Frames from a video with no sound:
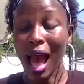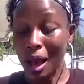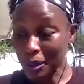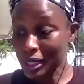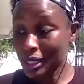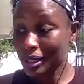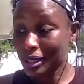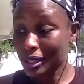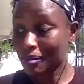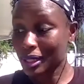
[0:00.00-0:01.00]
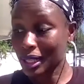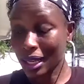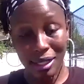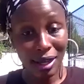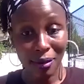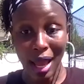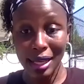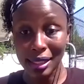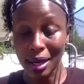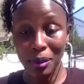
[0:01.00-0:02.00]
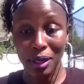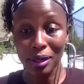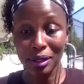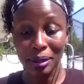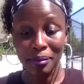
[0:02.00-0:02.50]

I was sexually harassed at work.